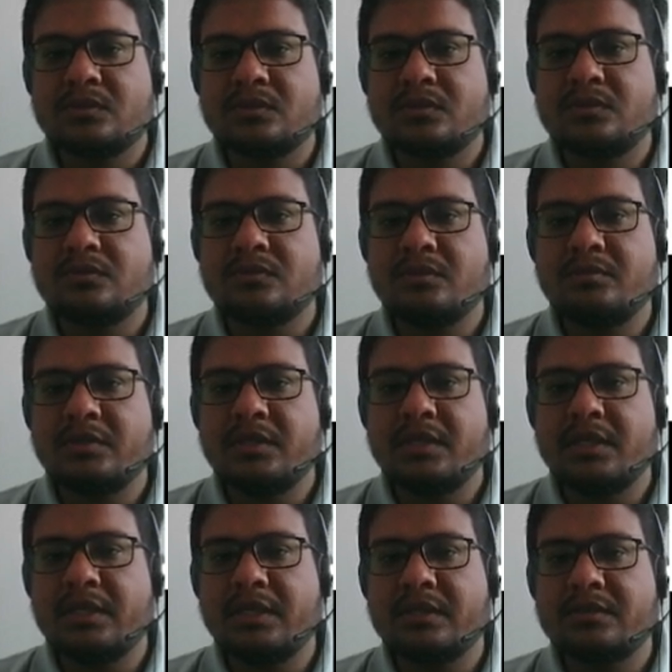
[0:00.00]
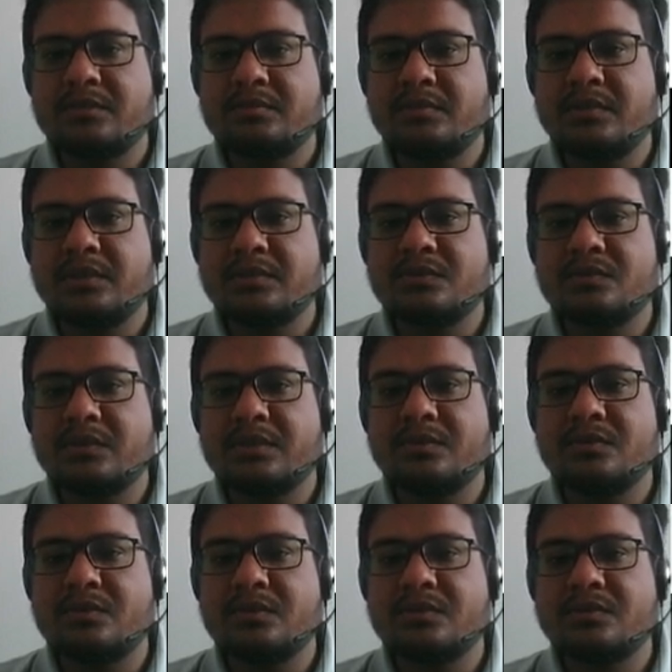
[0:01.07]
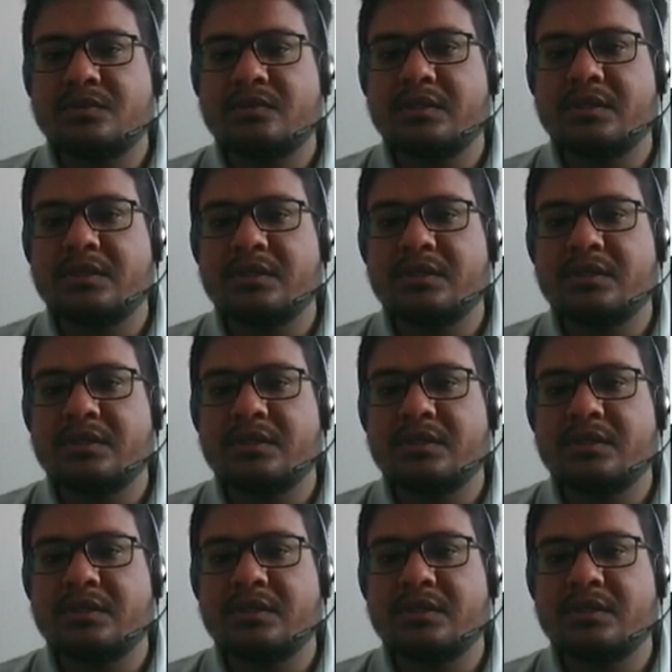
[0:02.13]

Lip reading: So this will be x plus 1 whole square,